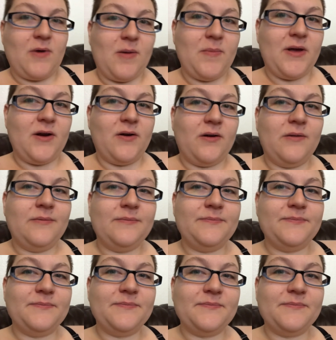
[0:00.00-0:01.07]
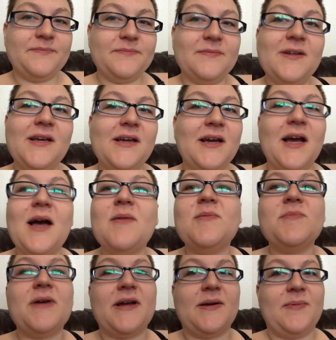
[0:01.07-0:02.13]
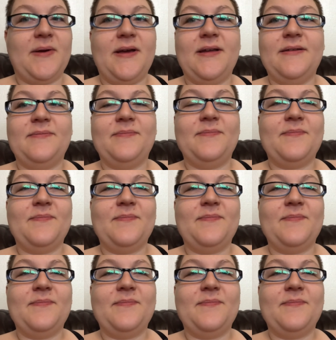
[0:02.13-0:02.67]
our middle, isn't coming back to bed.